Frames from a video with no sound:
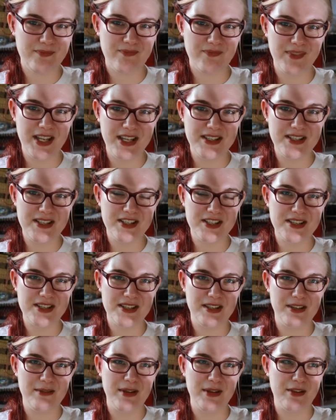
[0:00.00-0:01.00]
it's just
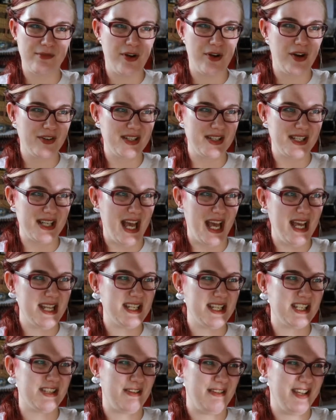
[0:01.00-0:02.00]
gonna be the wrong size,
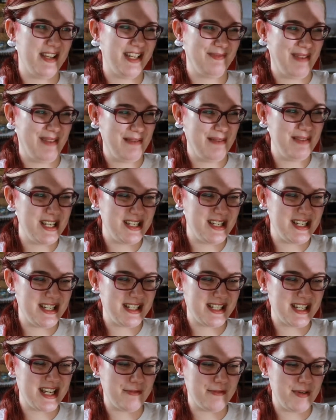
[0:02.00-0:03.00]
so I think maybe it needs
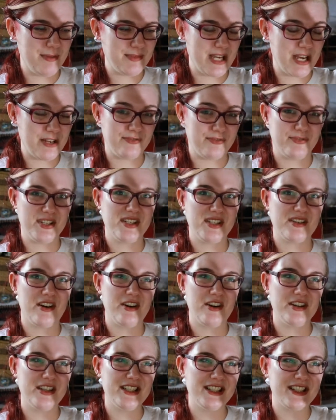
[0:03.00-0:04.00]
to get ripped out and
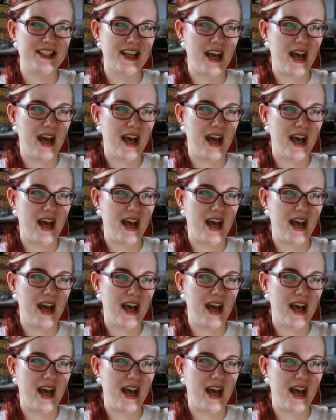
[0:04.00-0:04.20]
restarted.